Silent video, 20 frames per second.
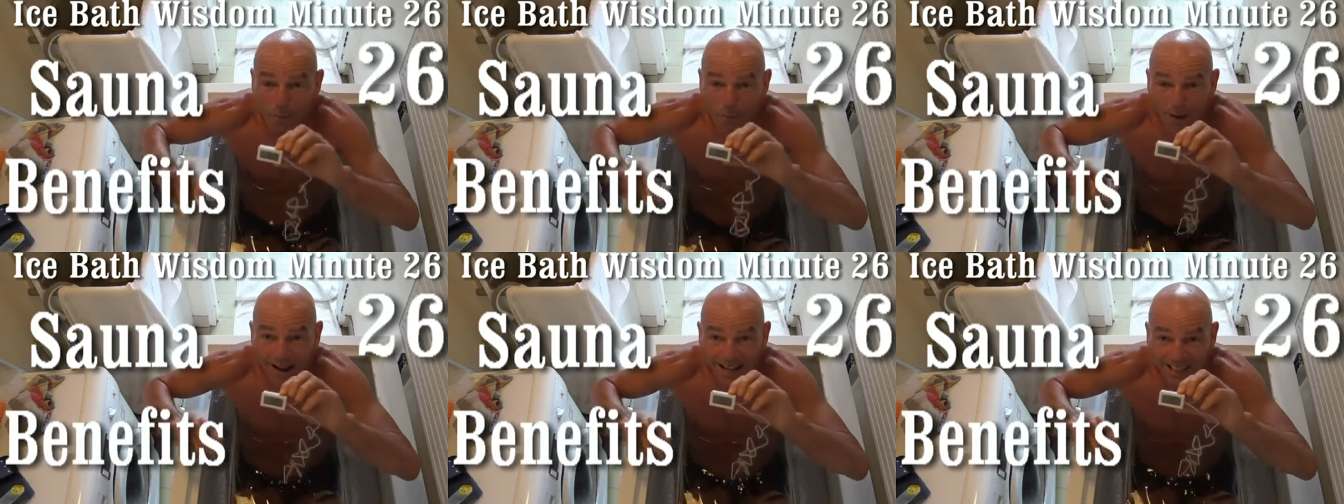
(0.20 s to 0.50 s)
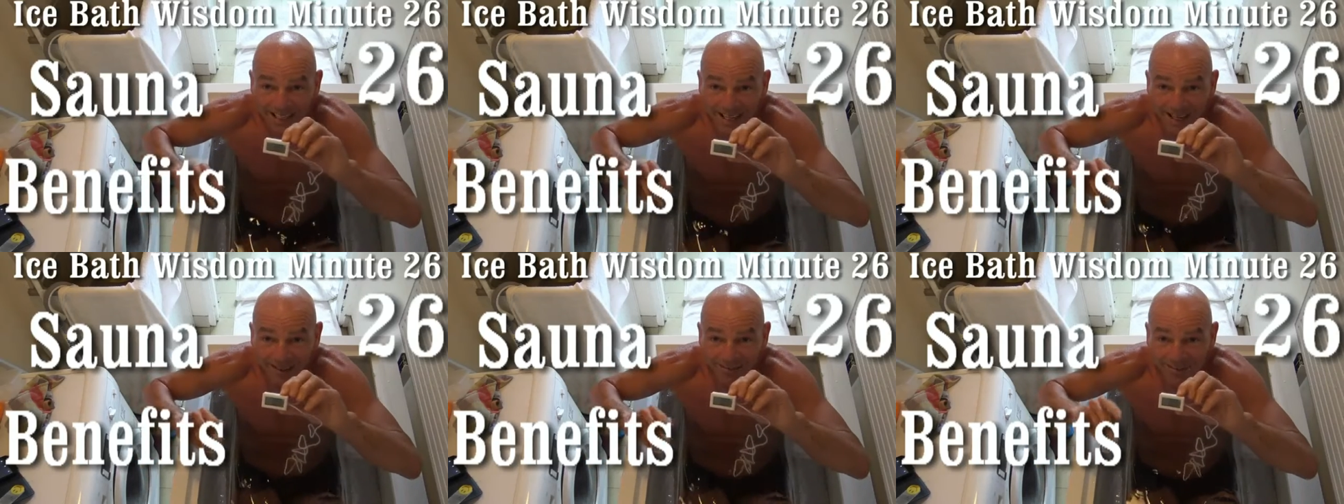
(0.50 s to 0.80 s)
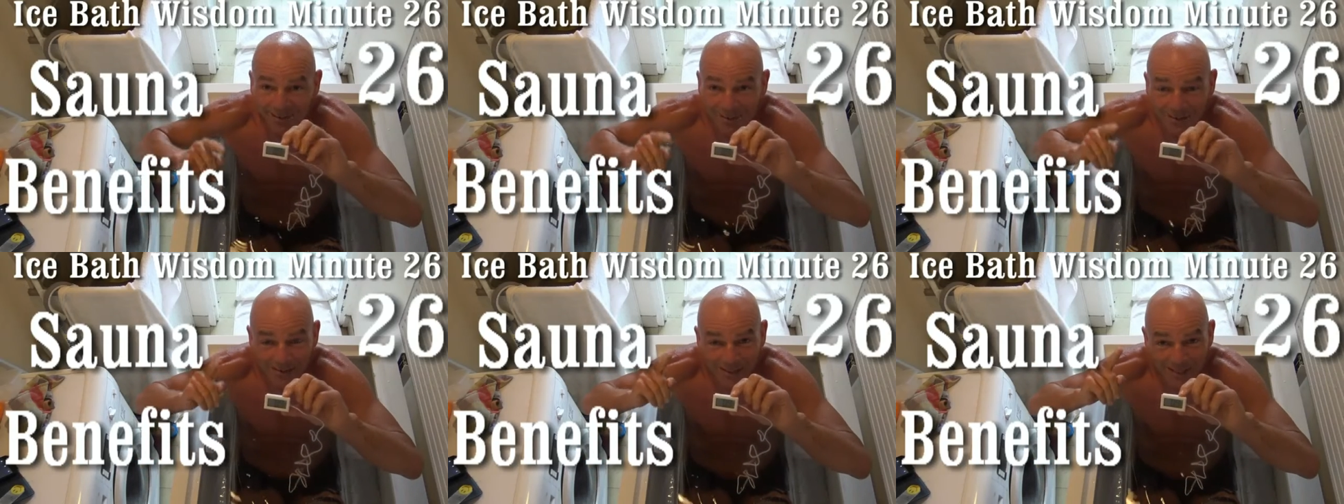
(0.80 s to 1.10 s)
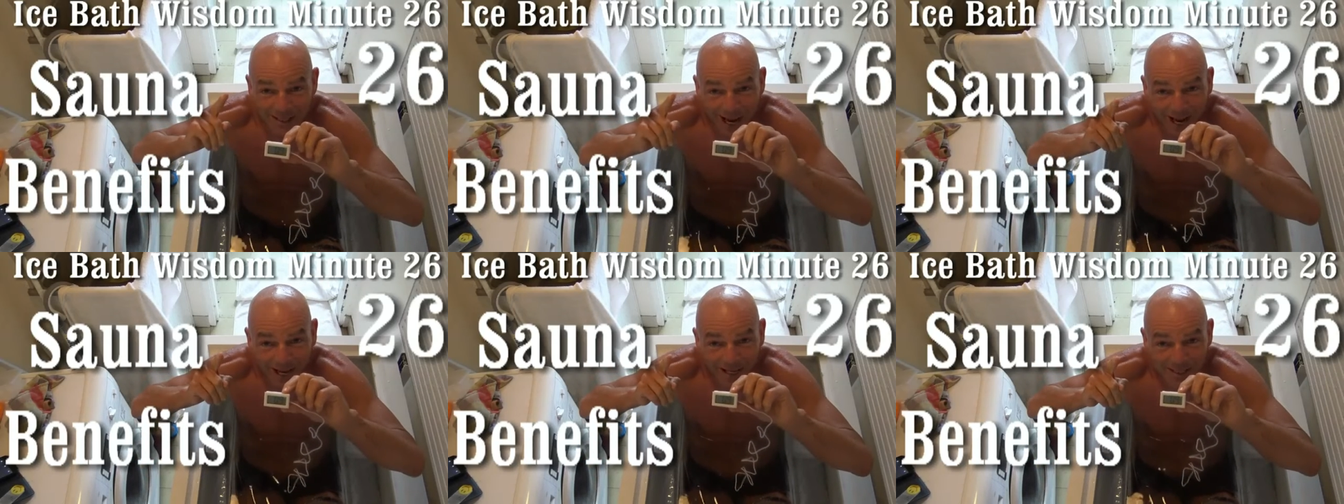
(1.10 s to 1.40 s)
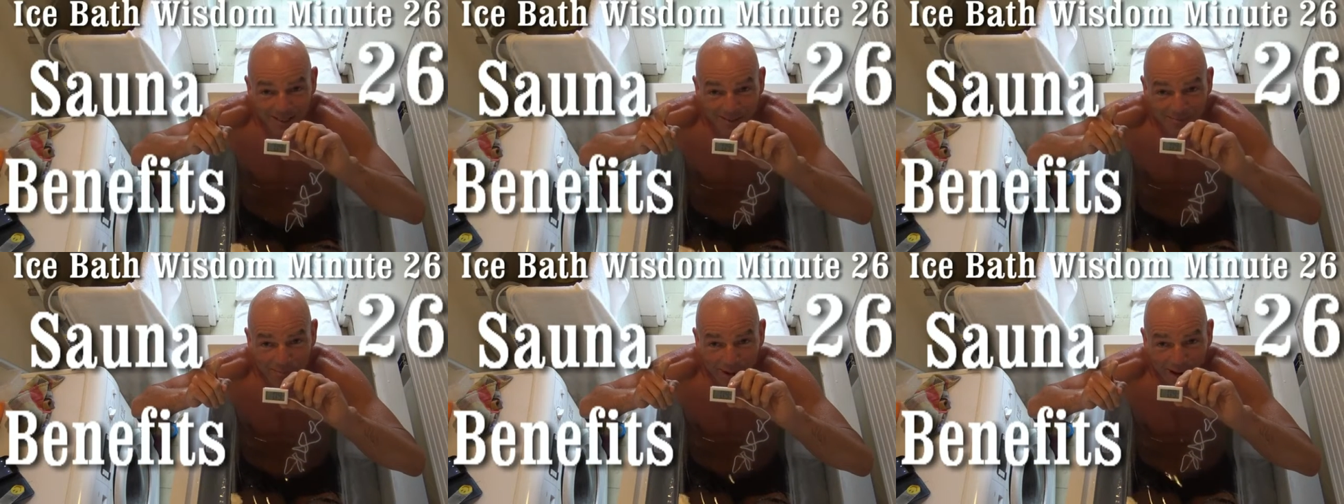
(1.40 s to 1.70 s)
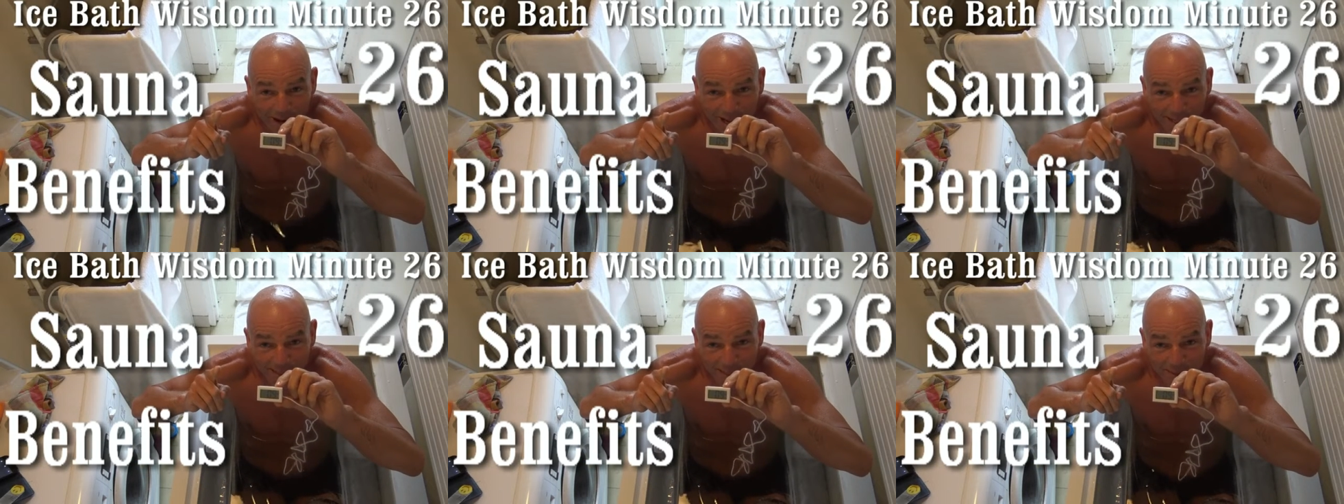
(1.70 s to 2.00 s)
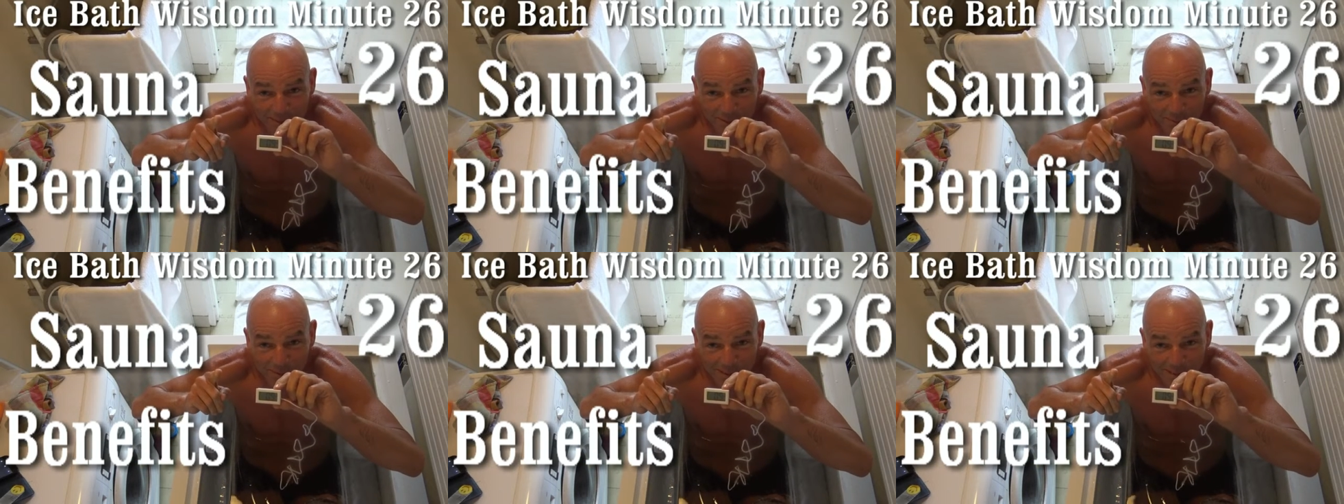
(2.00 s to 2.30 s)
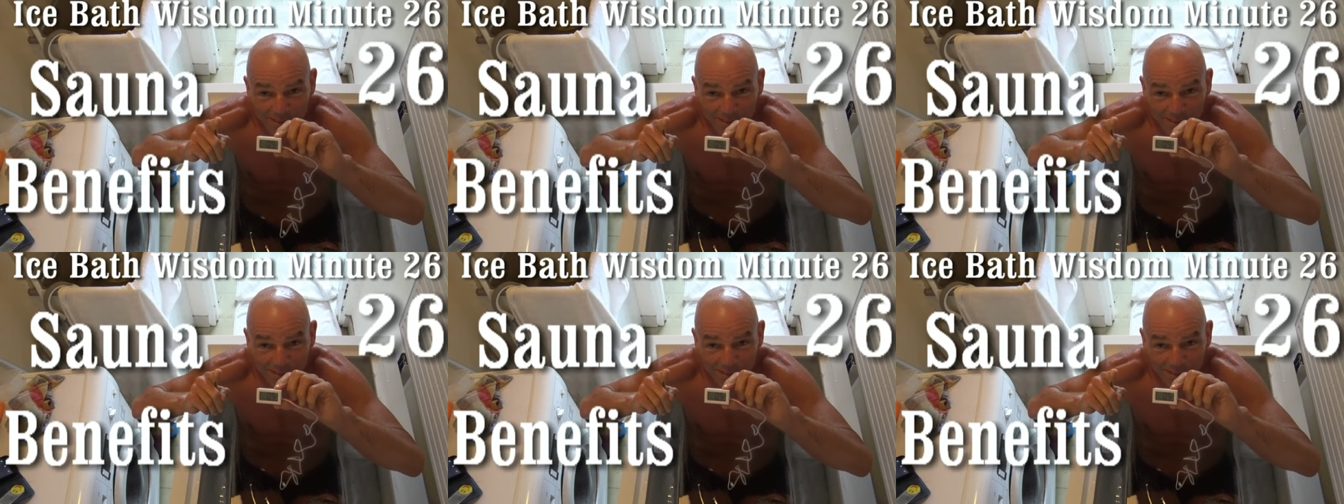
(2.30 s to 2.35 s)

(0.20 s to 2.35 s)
Welcome to the ice bath